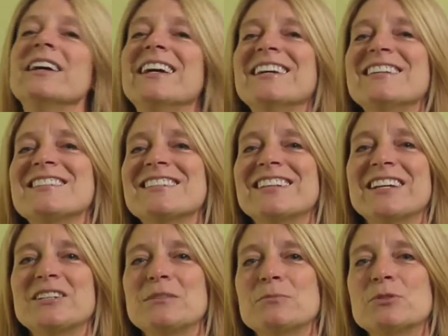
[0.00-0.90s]
and
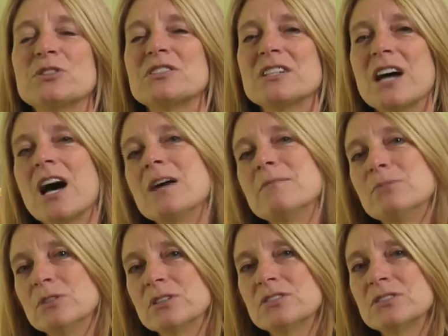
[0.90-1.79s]
selecting books in
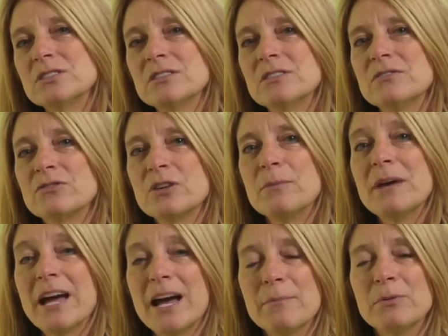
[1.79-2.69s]
iBooks from
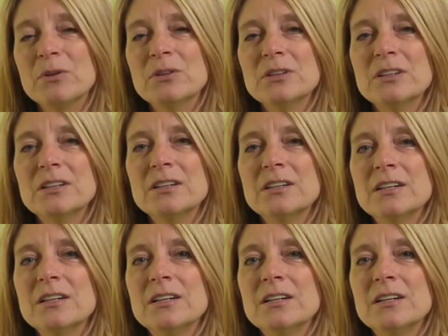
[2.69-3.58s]
Apple.
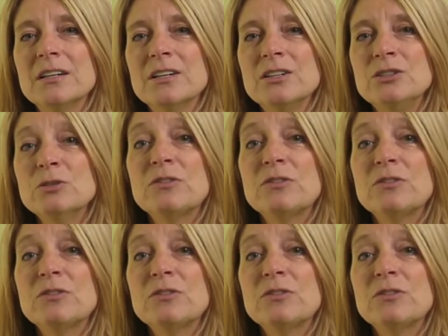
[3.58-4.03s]
You'll